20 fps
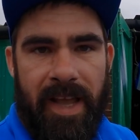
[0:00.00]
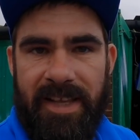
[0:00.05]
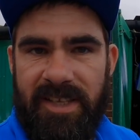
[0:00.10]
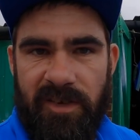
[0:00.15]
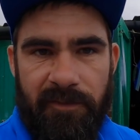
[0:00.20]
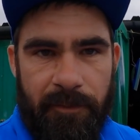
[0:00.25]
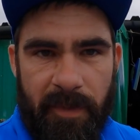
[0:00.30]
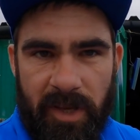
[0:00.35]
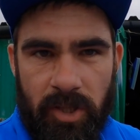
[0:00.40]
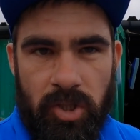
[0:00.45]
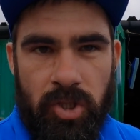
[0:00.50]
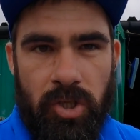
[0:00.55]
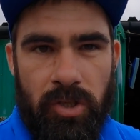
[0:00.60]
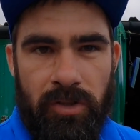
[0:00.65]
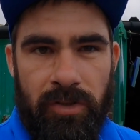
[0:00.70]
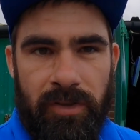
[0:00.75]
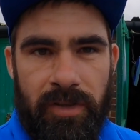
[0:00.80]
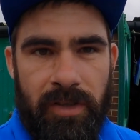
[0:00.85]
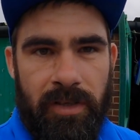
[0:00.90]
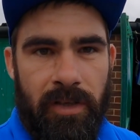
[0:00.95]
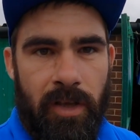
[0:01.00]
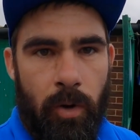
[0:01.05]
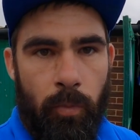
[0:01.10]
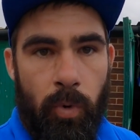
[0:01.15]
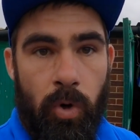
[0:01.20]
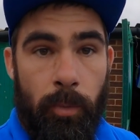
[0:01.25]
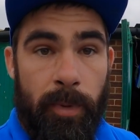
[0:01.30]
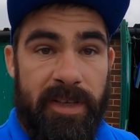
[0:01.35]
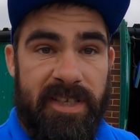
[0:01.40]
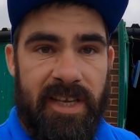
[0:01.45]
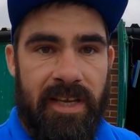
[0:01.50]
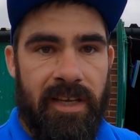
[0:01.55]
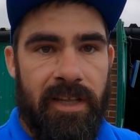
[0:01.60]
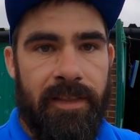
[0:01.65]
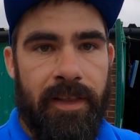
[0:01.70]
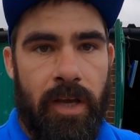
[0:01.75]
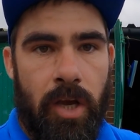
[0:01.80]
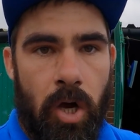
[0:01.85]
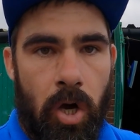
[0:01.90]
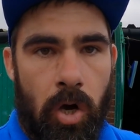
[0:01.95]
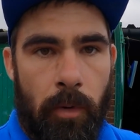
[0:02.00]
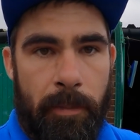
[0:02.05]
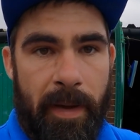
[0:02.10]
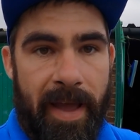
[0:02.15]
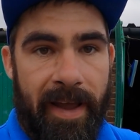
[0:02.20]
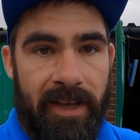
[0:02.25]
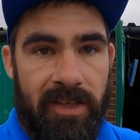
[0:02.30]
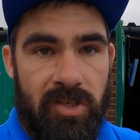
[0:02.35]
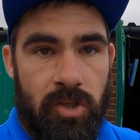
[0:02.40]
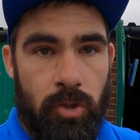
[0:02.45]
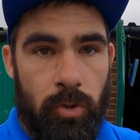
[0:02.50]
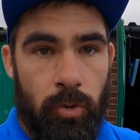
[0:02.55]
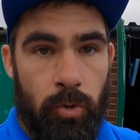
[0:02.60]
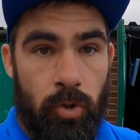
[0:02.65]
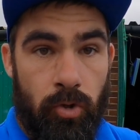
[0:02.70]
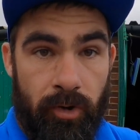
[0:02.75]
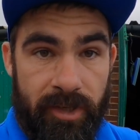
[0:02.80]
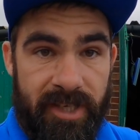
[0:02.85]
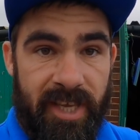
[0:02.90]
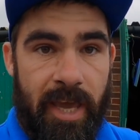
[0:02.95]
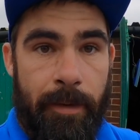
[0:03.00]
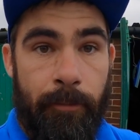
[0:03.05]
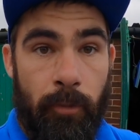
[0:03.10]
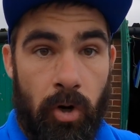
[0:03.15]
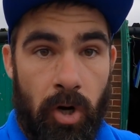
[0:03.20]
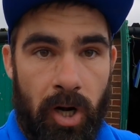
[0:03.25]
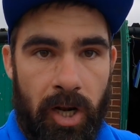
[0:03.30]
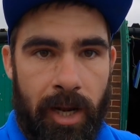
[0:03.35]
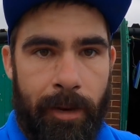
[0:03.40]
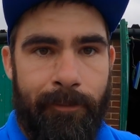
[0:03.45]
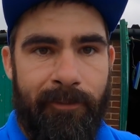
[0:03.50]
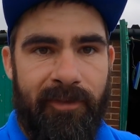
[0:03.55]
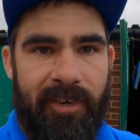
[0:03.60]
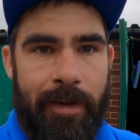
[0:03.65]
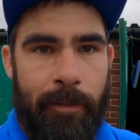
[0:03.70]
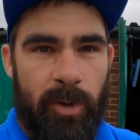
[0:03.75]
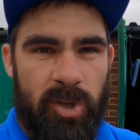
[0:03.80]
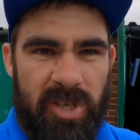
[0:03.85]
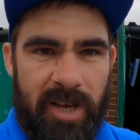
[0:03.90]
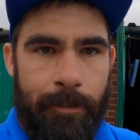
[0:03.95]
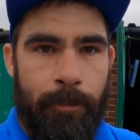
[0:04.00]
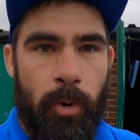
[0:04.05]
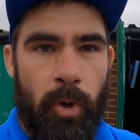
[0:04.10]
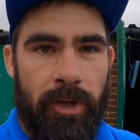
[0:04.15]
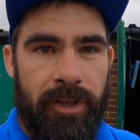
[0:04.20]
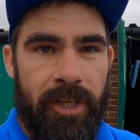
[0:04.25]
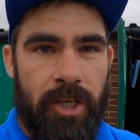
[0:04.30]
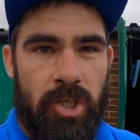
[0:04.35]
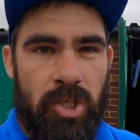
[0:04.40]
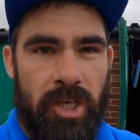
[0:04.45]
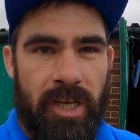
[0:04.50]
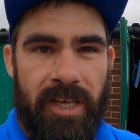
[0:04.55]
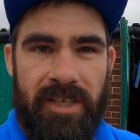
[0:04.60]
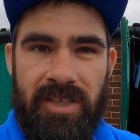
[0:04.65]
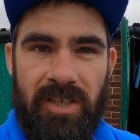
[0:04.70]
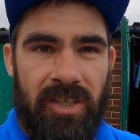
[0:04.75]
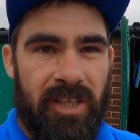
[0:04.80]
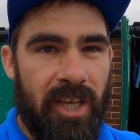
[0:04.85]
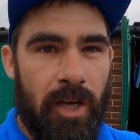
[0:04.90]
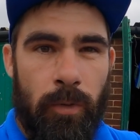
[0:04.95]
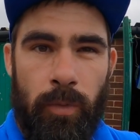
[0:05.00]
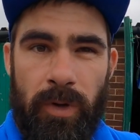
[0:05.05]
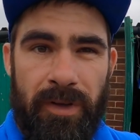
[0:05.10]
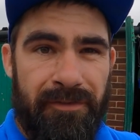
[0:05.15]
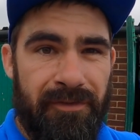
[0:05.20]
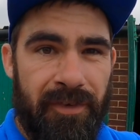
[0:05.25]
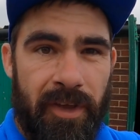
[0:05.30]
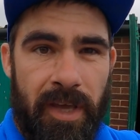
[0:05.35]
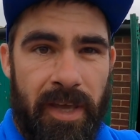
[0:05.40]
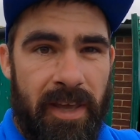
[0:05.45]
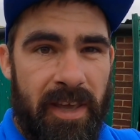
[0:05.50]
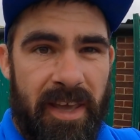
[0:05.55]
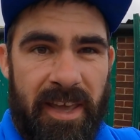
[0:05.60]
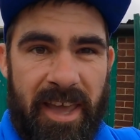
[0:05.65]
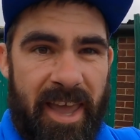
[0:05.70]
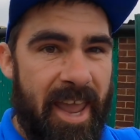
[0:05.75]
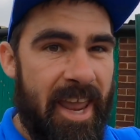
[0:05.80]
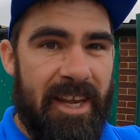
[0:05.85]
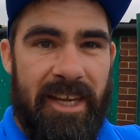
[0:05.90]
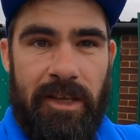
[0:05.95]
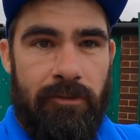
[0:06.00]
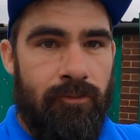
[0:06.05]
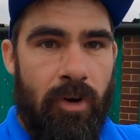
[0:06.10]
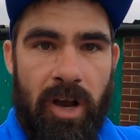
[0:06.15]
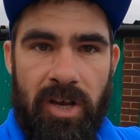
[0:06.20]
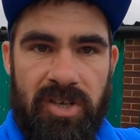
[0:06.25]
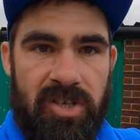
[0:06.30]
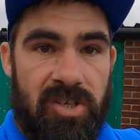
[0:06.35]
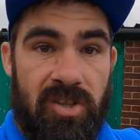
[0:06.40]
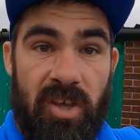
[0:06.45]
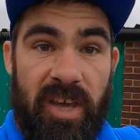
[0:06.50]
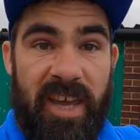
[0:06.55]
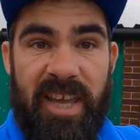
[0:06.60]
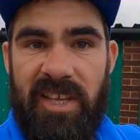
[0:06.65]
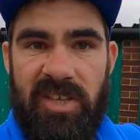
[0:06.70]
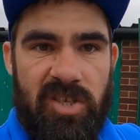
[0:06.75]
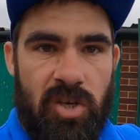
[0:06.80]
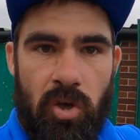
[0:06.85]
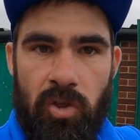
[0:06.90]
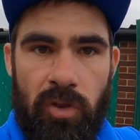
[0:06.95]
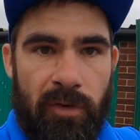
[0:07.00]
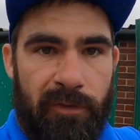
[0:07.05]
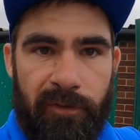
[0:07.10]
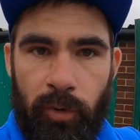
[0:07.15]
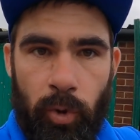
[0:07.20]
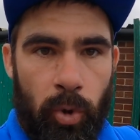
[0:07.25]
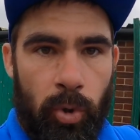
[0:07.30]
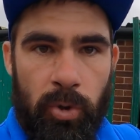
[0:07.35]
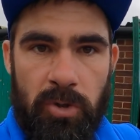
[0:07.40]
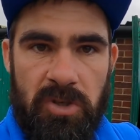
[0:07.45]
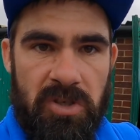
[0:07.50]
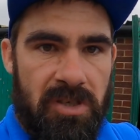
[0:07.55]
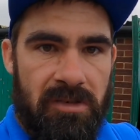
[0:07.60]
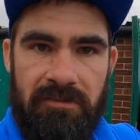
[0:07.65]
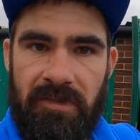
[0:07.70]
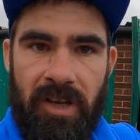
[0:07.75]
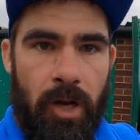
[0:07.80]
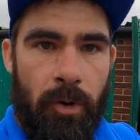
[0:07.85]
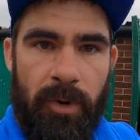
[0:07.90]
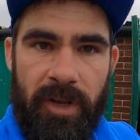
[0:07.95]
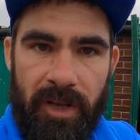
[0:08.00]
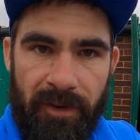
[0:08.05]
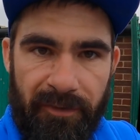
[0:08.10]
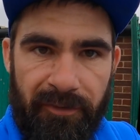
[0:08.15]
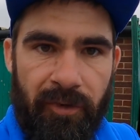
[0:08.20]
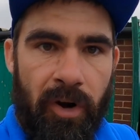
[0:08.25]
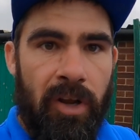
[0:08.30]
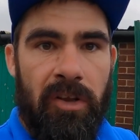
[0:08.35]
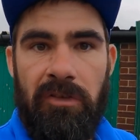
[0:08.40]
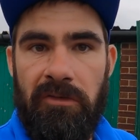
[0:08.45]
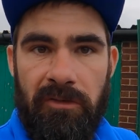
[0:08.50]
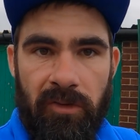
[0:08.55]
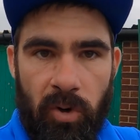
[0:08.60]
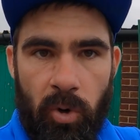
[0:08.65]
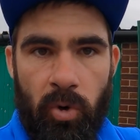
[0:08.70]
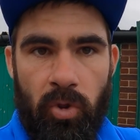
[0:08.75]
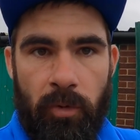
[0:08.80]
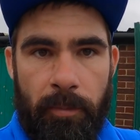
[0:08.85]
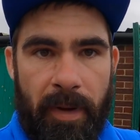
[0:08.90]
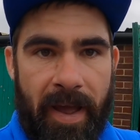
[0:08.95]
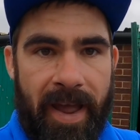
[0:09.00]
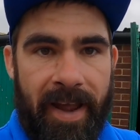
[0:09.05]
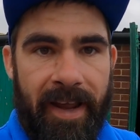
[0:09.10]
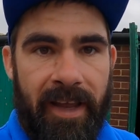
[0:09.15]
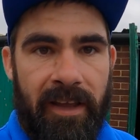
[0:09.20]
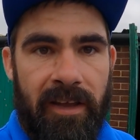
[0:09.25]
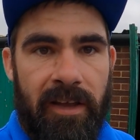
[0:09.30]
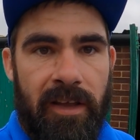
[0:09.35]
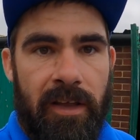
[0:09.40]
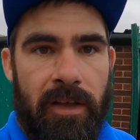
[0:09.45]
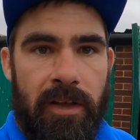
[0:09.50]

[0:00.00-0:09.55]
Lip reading: Now, as I've mentioned, I will be sending the car back to Chris KEMBER at CLUMPFAB at some point this year to deal with any rust that is on the floors, you know, in the front or the back.